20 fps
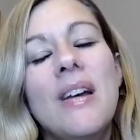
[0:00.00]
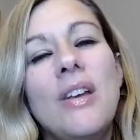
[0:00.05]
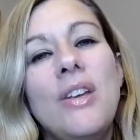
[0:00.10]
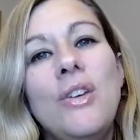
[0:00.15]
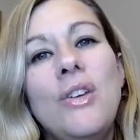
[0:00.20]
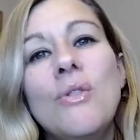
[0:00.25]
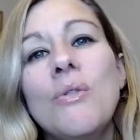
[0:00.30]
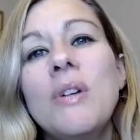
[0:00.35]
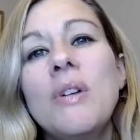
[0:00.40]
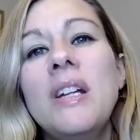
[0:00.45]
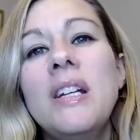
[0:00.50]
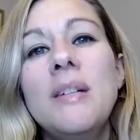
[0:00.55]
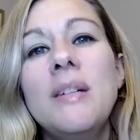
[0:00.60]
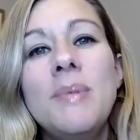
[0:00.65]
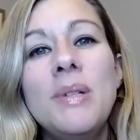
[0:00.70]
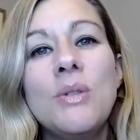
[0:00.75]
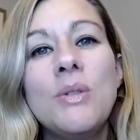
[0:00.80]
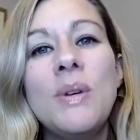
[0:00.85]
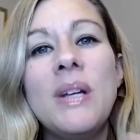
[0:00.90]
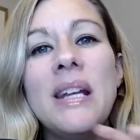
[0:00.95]
You don't need to
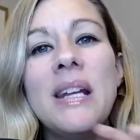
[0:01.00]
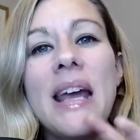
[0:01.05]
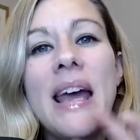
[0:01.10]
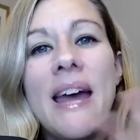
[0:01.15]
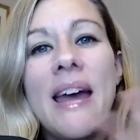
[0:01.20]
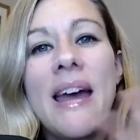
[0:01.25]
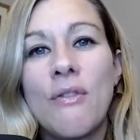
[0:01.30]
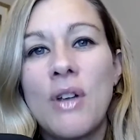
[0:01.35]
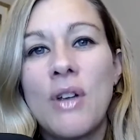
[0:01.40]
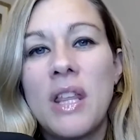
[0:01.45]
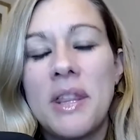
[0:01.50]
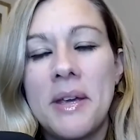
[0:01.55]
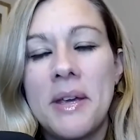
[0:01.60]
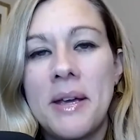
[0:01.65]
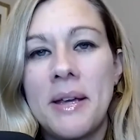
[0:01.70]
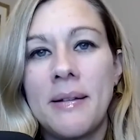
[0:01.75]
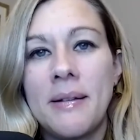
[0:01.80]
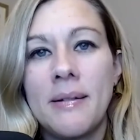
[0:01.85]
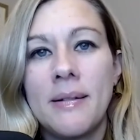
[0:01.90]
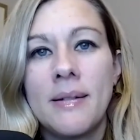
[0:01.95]
be doing
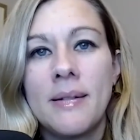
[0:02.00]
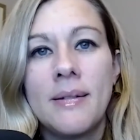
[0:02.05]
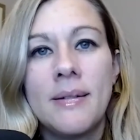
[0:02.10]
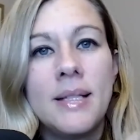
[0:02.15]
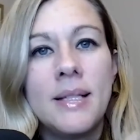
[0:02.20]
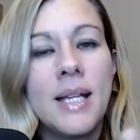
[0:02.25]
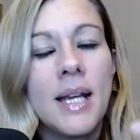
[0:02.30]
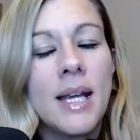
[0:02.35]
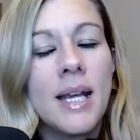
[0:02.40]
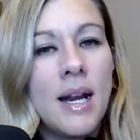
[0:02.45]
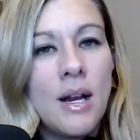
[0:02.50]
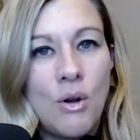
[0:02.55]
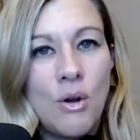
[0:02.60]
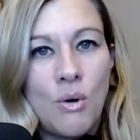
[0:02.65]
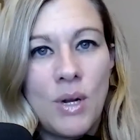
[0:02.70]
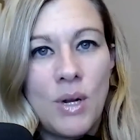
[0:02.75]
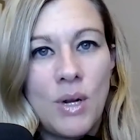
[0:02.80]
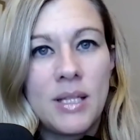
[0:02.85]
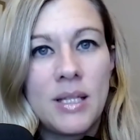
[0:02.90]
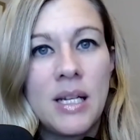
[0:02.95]
everything to get
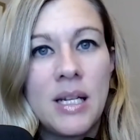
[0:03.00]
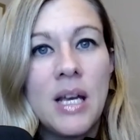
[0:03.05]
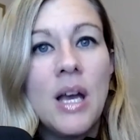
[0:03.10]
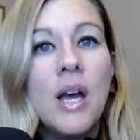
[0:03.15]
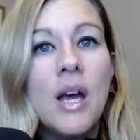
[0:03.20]
noticed.